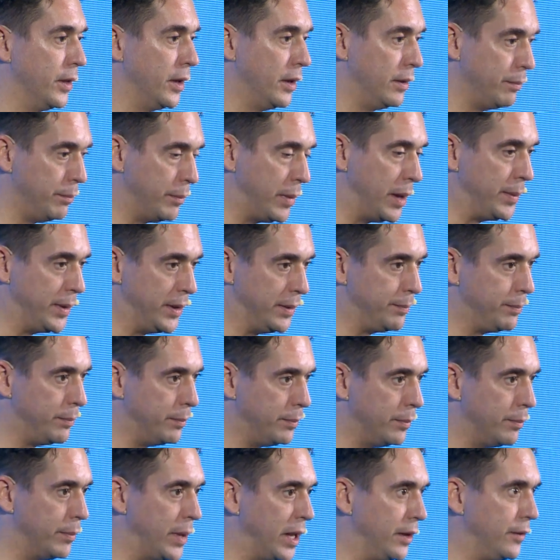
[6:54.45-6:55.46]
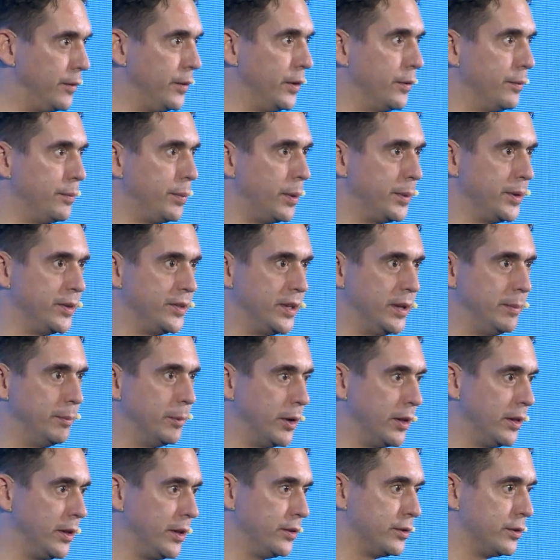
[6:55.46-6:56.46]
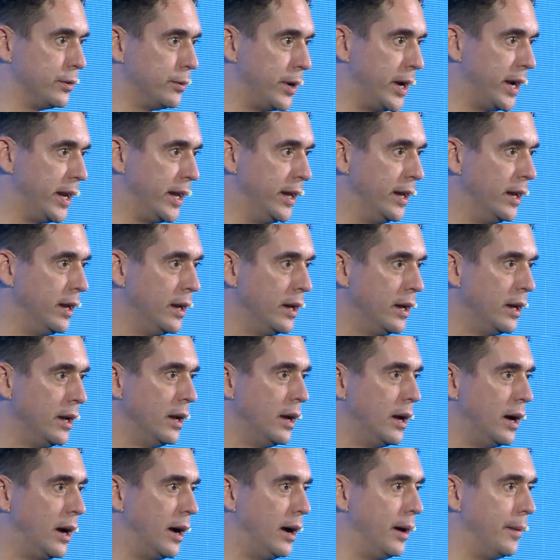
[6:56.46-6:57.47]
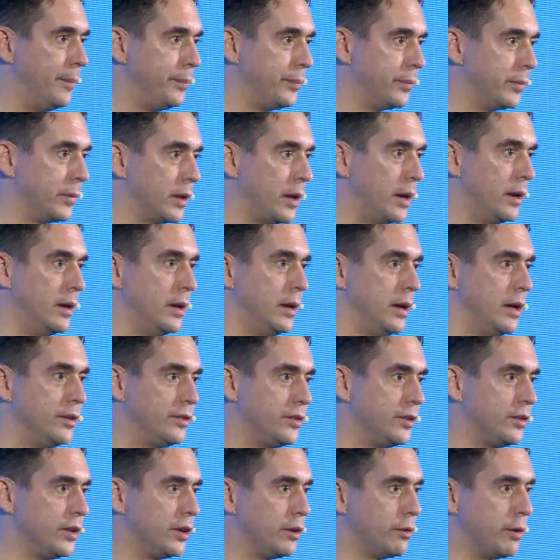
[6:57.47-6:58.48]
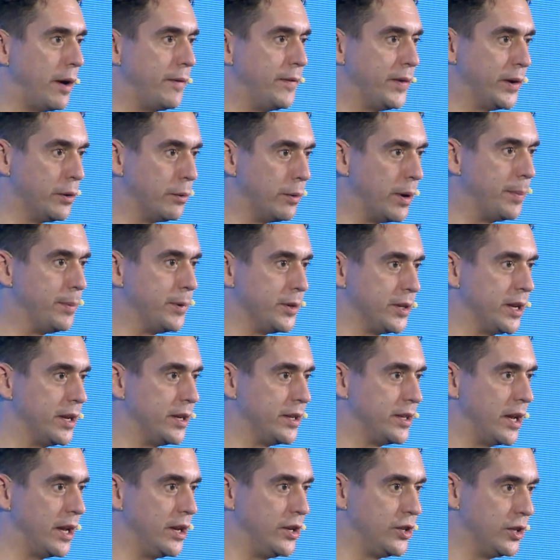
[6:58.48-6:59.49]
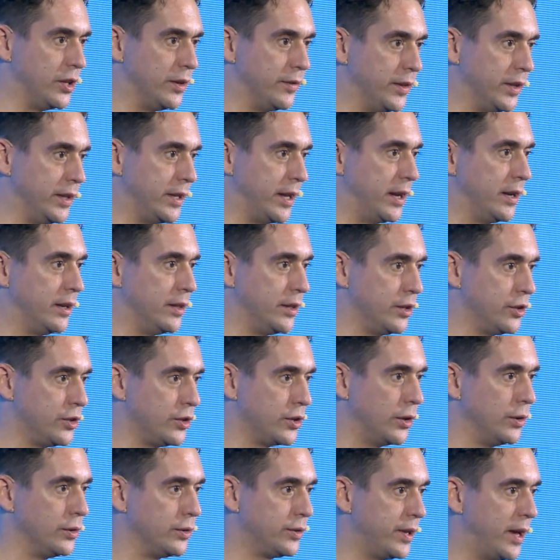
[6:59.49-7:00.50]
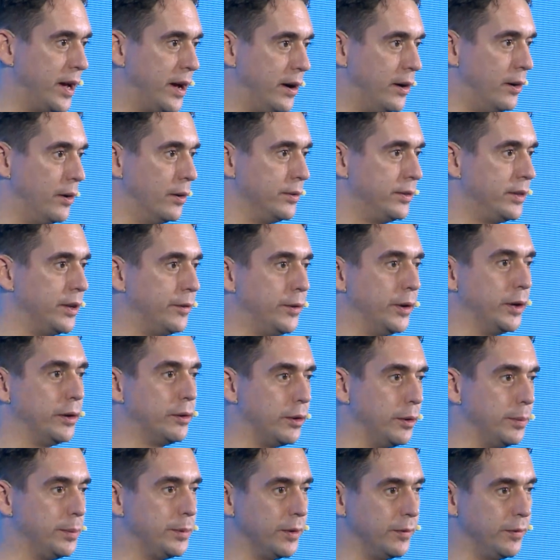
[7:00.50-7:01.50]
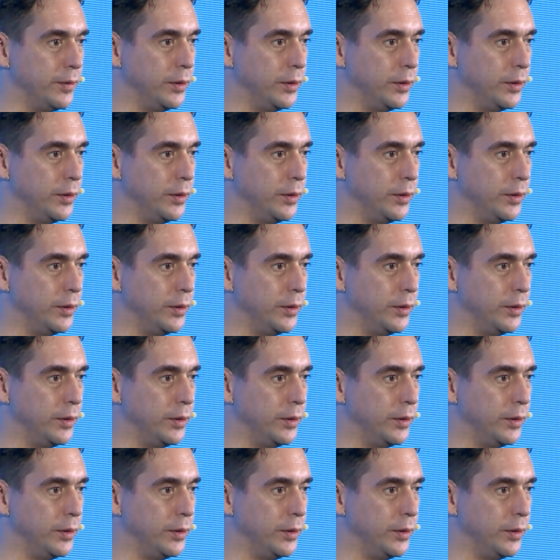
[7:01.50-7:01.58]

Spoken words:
Maybe many of you have probably seen one of these already. It's just a graphical representation of the data that shows how different groups of